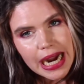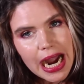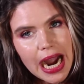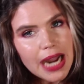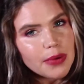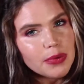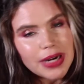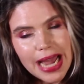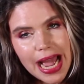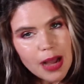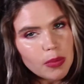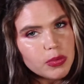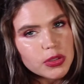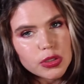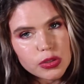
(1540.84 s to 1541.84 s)
I would
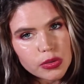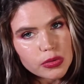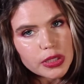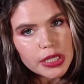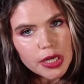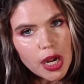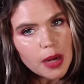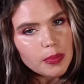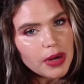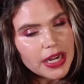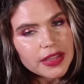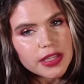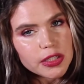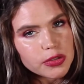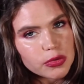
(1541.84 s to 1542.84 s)
absolutely not buy
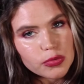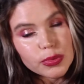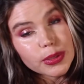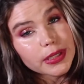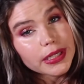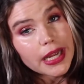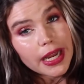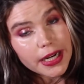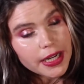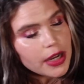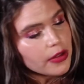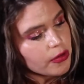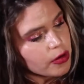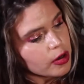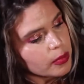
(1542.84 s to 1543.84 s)
this or really any
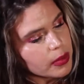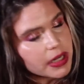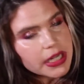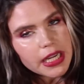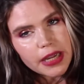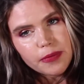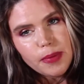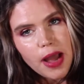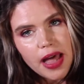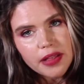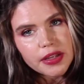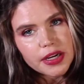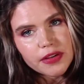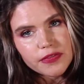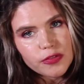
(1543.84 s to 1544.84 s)
other Urban Decay
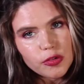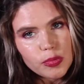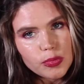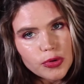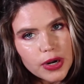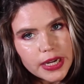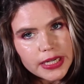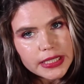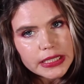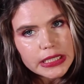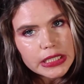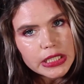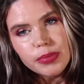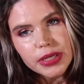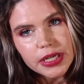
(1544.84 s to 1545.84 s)
palette at full
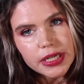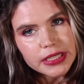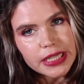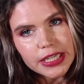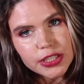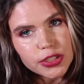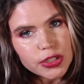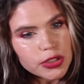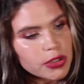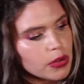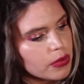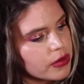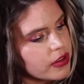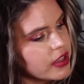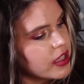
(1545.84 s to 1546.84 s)
price because I just
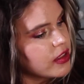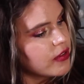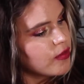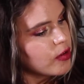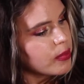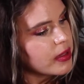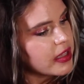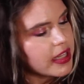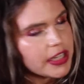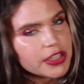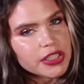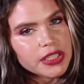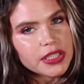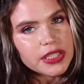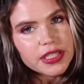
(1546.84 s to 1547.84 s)
don't think the
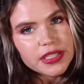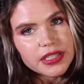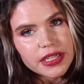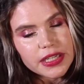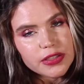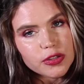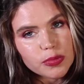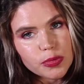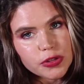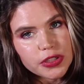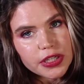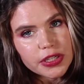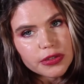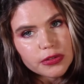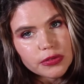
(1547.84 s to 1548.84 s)
formulations these days are
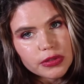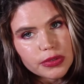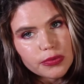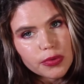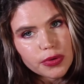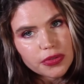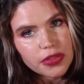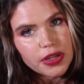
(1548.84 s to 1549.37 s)
particularly worth